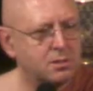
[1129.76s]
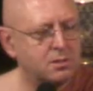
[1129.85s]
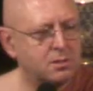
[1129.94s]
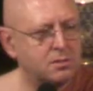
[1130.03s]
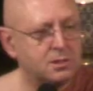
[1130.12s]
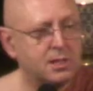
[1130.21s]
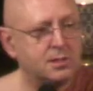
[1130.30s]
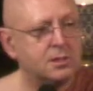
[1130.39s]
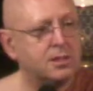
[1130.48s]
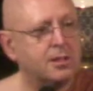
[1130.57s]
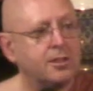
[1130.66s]
She
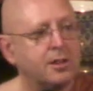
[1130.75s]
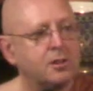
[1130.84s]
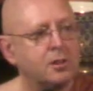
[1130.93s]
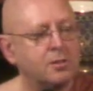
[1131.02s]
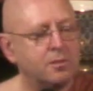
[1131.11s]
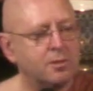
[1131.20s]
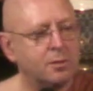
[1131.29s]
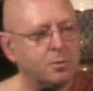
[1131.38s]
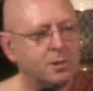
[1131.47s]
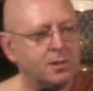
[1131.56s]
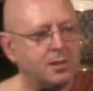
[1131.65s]
actually let that go very
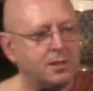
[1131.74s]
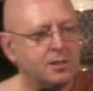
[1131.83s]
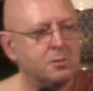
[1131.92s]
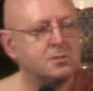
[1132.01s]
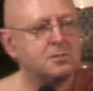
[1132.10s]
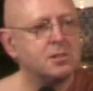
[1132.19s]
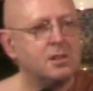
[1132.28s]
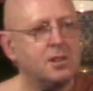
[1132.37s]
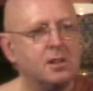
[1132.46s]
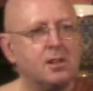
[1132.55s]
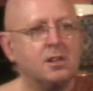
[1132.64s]
quickly. And it was
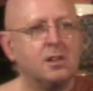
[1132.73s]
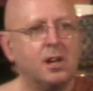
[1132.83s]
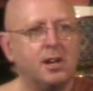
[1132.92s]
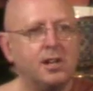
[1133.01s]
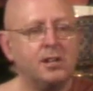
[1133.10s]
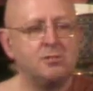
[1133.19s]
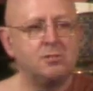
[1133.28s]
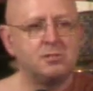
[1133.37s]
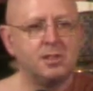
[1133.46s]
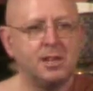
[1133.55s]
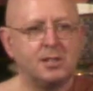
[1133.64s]
an
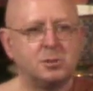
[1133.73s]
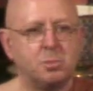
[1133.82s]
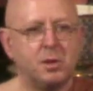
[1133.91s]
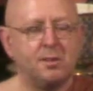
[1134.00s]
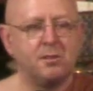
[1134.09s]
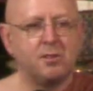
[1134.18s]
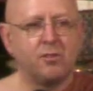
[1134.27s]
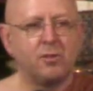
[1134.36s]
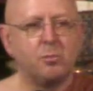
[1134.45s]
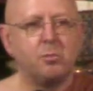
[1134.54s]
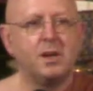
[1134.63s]
interesting experience
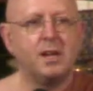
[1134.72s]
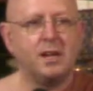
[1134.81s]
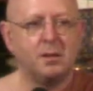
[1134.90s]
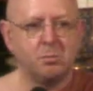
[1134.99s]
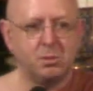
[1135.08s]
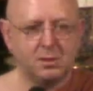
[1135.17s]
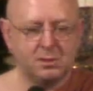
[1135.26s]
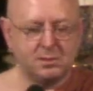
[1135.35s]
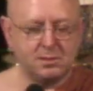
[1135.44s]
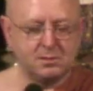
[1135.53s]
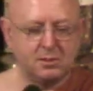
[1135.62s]
for me
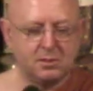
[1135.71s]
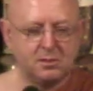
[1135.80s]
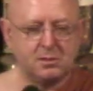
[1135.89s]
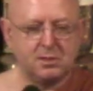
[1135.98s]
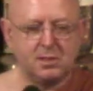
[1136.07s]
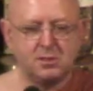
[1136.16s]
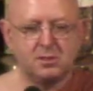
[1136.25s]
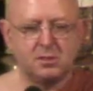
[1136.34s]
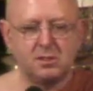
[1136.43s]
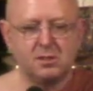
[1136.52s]
because, as her teacher,